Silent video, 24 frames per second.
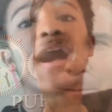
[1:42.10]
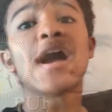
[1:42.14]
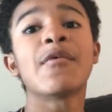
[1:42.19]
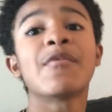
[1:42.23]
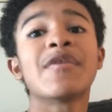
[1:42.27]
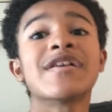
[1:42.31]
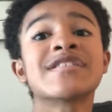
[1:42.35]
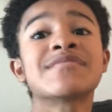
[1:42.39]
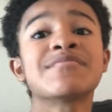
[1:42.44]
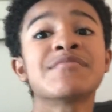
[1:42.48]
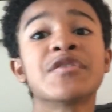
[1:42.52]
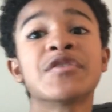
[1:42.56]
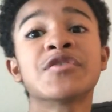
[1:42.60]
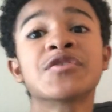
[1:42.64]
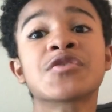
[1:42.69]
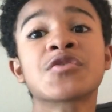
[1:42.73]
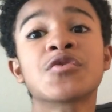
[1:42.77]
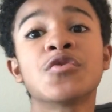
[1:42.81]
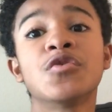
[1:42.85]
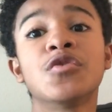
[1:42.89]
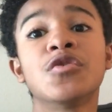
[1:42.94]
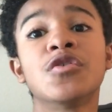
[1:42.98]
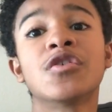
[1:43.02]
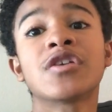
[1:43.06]
Hi, West Middle
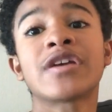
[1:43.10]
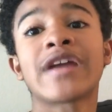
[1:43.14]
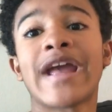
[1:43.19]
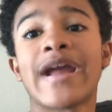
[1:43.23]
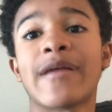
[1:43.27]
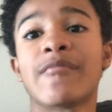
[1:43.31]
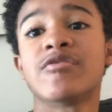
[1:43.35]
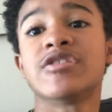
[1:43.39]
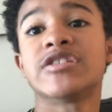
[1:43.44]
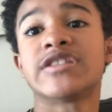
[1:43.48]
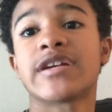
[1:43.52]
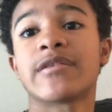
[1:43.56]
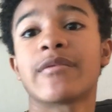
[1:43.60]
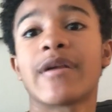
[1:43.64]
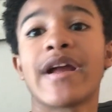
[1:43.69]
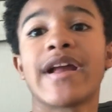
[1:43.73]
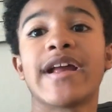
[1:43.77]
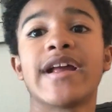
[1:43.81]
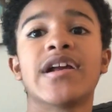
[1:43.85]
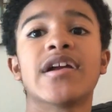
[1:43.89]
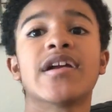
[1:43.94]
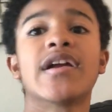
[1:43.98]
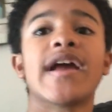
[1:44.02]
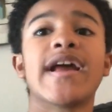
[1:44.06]
School. Cameron J.
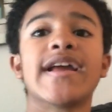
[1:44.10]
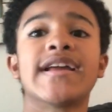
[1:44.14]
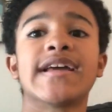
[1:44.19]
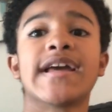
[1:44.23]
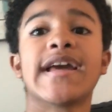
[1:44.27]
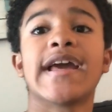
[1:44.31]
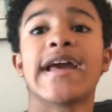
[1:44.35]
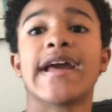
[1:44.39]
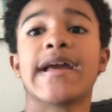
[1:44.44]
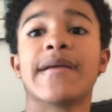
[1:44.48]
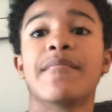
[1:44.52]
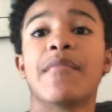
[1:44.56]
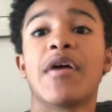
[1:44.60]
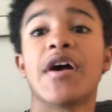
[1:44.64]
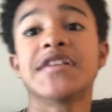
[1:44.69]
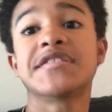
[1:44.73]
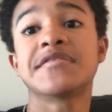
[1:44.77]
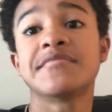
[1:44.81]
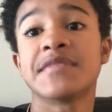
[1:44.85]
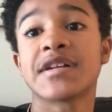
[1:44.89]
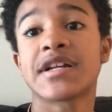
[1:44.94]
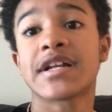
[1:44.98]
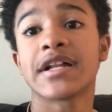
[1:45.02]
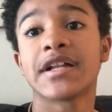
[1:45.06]
right here, aka
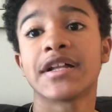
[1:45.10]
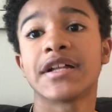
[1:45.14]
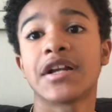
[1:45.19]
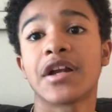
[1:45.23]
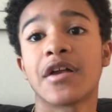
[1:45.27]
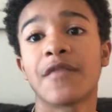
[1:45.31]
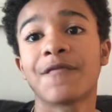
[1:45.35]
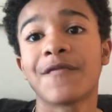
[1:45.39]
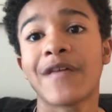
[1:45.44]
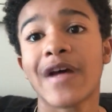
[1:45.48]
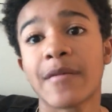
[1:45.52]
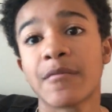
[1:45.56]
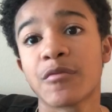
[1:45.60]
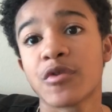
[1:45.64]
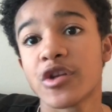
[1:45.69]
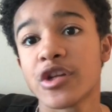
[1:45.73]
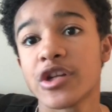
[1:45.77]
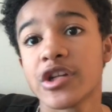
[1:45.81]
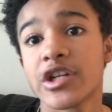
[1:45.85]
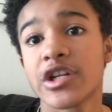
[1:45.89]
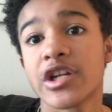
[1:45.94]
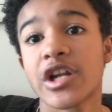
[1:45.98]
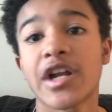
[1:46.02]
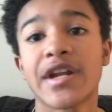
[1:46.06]
Mozzie McKellen on Family
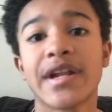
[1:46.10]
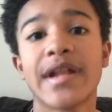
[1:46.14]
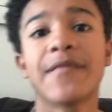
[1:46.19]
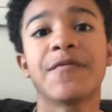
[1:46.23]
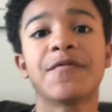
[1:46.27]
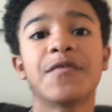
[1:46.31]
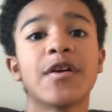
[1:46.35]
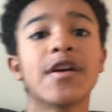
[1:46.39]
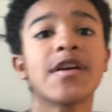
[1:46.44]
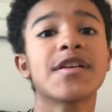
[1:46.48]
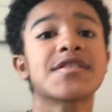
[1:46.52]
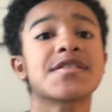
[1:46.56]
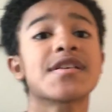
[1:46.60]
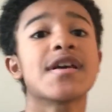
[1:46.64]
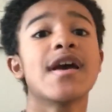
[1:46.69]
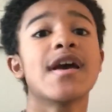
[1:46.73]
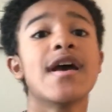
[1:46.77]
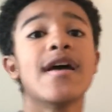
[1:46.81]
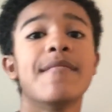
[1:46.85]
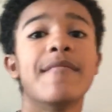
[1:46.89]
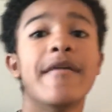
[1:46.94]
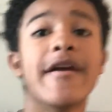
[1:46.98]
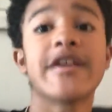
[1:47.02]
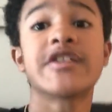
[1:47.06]
Reunion on Netflix.
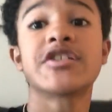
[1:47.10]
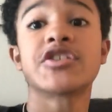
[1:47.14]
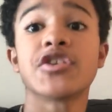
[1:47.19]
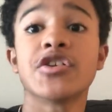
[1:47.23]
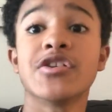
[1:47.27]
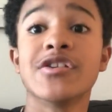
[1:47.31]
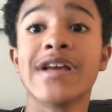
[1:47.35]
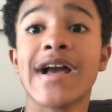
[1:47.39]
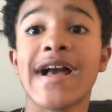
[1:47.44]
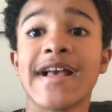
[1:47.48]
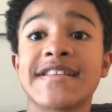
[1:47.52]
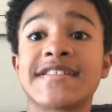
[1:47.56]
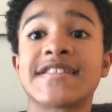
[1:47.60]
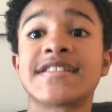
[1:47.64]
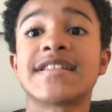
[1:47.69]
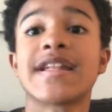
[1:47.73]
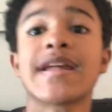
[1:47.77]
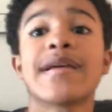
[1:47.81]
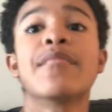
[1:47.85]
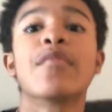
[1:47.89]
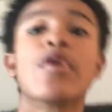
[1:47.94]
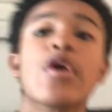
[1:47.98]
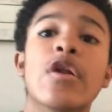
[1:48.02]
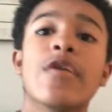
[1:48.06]
Make sure you guys
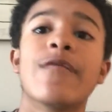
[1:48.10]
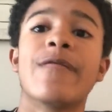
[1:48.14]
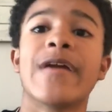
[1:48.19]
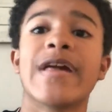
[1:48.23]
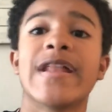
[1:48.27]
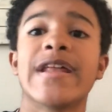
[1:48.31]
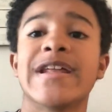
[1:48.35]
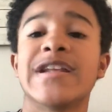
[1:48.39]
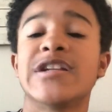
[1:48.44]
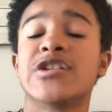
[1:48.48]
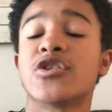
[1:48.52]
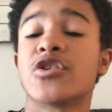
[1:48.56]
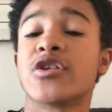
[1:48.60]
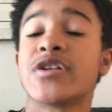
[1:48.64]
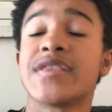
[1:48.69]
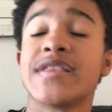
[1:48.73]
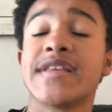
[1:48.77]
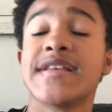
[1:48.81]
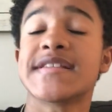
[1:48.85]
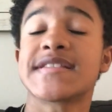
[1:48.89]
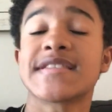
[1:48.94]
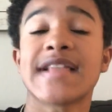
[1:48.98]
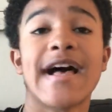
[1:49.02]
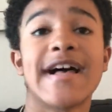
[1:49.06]
stay motivated during
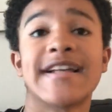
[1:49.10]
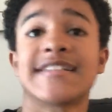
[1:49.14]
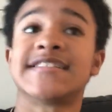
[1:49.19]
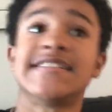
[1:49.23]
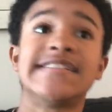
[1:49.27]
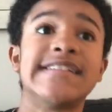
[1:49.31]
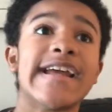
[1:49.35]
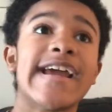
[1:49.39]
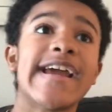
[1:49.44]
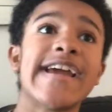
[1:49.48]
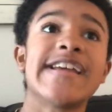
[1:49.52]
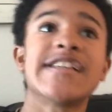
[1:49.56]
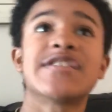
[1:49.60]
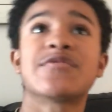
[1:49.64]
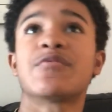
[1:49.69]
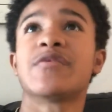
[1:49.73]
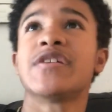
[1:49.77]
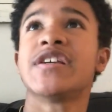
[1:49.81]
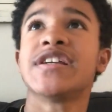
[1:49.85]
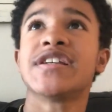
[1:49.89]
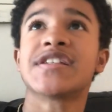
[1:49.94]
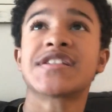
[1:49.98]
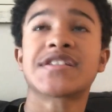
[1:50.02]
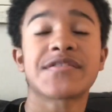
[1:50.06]
these last days,
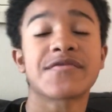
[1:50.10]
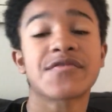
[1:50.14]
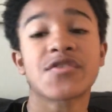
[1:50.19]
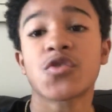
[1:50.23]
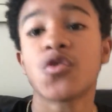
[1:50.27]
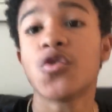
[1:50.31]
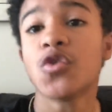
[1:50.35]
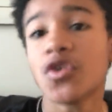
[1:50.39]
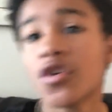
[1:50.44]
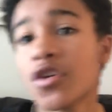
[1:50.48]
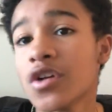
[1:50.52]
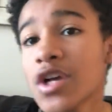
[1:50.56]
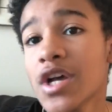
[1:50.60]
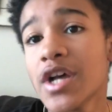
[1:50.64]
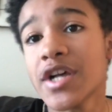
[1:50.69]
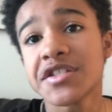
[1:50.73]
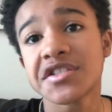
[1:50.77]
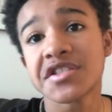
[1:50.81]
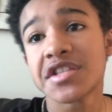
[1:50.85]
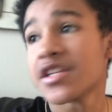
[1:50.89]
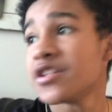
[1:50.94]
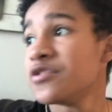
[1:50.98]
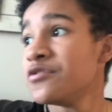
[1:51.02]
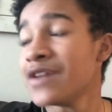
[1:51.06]
weeks of school
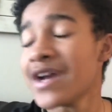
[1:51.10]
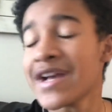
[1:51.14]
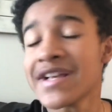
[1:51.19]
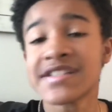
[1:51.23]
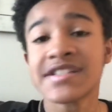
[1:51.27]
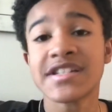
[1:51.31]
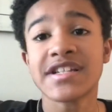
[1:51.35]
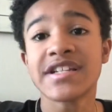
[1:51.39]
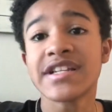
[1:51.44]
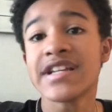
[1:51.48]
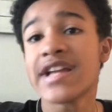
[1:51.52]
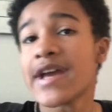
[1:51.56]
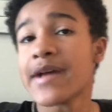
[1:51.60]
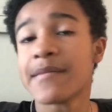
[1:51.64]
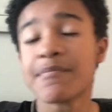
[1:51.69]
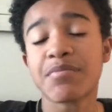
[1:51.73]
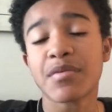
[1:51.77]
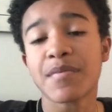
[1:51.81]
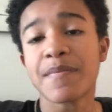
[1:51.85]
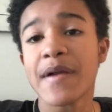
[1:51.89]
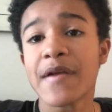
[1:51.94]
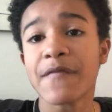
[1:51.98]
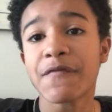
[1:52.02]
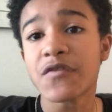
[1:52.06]
so that you guys can get
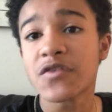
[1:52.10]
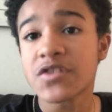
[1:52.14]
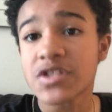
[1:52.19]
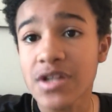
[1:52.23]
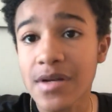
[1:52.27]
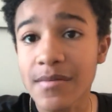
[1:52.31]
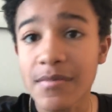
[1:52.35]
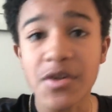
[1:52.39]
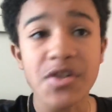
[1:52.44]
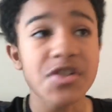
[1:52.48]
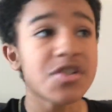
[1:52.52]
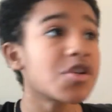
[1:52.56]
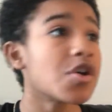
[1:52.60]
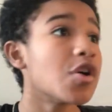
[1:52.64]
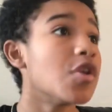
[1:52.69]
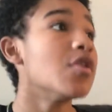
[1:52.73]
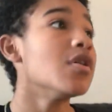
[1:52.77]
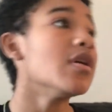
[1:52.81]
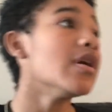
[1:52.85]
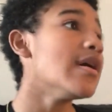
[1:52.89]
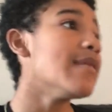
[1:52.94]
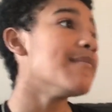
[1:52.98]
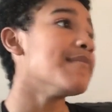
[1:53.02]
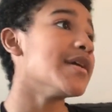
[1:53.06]
prepared for summer.
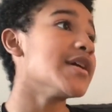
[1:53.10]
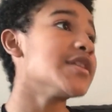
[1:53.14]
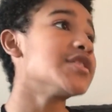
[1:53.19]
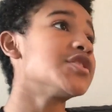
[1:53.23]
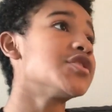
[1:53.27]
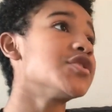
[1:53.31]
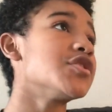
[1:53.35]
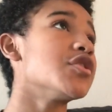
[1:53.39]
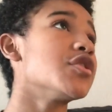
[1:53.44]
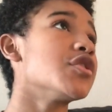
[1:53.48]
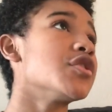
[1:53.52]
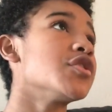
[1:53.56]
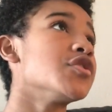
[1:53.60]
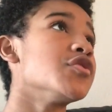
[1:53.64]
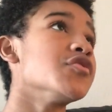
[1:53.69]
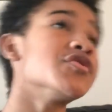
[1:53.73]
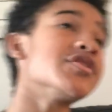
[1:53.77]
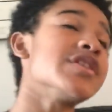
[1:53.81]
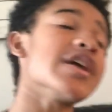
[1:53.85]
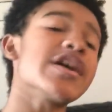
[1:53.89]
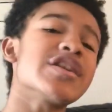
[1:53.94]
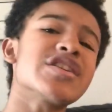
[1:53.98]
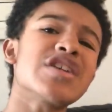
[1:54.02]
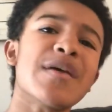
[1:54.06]
So make sure you
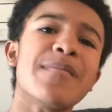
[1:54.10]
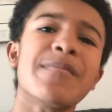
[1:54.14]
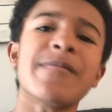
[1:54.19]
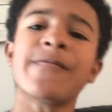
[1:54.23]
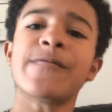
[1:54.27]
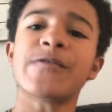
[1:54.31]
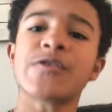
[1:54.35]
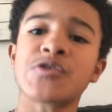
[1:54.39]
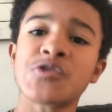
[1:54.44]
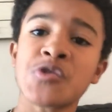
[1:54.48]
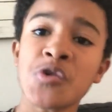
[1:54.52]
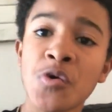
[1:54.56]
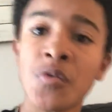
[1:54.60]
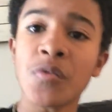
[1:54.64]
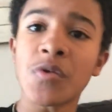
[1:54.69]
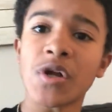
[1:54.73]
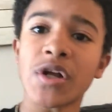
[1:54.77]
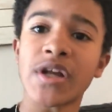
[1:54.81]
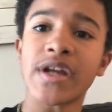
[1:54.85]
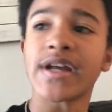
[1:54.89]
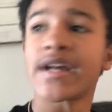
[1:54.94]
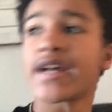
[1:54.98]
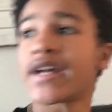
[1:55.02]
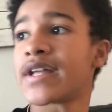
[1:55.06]
stay on top of your
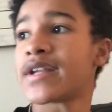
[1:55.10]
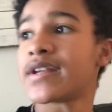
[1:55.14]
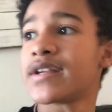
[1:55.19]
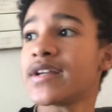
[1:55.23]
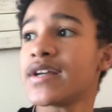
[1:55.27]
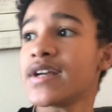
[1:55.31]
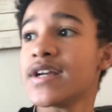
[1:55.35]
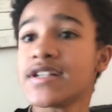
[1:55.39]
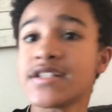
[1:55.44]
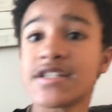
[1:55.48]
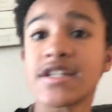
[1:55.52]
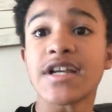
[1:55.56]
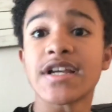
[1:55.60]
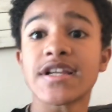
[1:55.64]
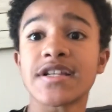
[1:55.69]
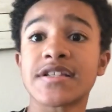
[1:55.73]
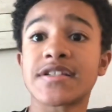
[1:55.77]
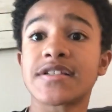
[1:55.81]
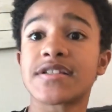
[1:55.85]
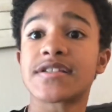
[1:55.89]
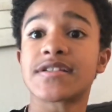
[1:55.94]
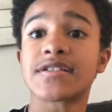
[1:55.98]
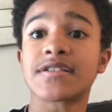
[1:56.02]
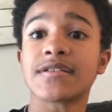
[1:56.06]
schoolwork and
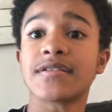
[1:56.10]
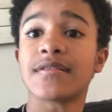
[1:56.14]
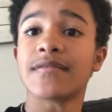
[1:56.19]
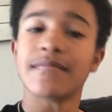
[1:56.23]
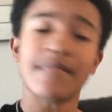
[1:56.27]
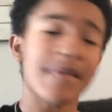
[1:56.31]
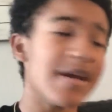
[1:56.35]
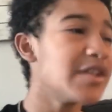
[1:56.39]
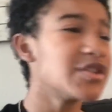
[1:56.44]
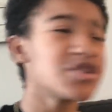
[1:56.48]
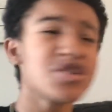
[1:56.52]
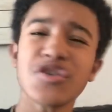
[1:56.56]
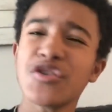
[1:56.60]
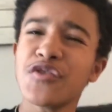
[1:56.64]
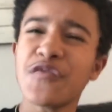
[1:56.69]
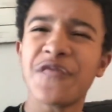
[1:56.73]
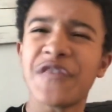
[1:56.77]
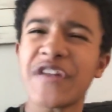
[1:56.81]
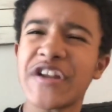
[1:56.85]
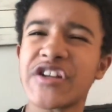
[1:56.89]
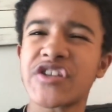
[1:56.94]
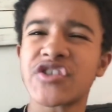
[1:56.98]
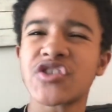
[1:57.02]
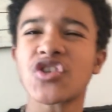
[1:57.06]
just make sure you
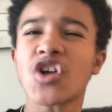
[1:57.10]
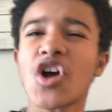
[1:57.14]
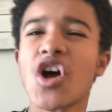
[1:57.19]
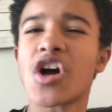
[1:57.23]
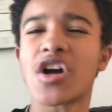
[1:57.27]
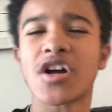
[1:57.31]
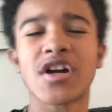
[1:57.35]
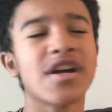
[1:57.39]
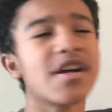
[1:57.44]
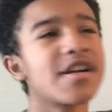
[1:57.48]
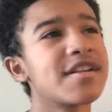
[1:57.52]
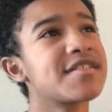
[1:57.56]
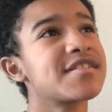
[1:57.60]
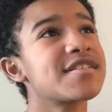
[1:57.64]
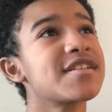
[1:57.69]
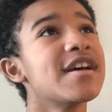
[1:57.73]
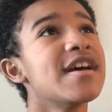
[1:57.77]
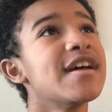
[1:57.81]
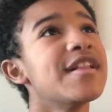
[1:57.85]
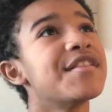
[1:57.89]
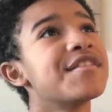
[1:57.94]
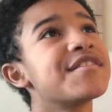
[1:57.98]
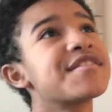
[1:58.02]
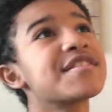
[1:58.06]
finish strong, because
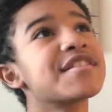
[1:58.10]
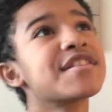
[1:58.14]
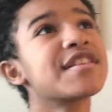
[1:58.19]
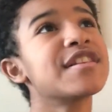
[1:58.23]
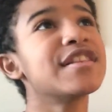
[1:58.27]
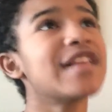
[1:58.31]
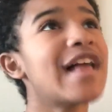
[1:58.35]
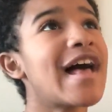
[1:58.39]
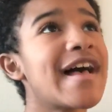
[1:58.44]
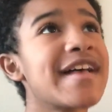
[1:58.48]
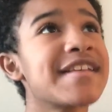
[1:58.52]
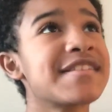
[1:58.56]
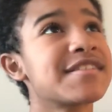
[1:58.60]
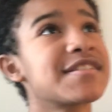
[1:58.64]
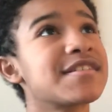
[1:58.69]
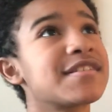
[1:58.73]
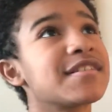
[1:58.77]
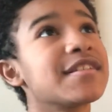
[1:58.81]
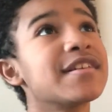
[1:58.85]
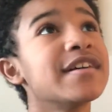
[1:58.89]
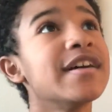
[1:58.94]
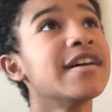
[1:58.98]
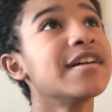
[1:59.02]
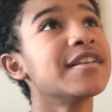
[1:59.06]
this is the
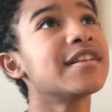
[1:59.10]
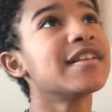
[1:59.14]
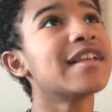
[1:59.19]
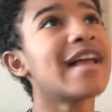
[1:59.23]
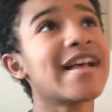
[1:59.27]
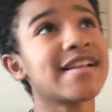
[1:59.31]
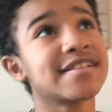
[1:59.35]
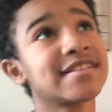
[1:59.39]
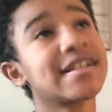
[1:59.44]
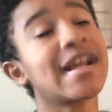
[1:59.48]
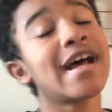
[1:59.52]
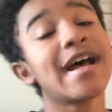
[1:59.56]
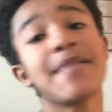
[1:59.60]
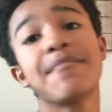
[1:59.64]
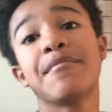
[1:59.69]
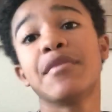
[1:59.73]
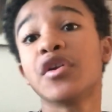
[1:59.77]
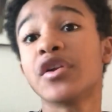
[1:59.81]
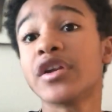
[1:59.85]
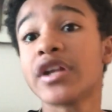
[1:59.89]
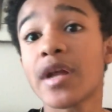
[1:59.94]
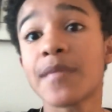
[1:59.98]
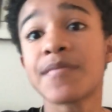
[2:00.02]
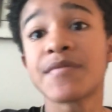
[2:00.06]
last time
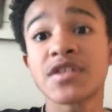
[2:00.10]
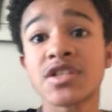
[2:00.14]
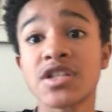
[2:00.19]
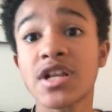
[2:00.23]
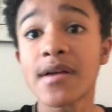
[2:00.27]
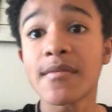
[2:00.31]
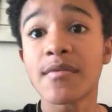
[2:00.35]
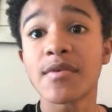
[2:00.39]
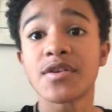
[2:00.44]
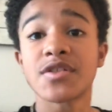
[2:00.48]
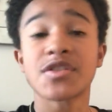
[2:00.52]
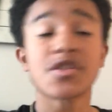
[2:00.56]
building up to summer.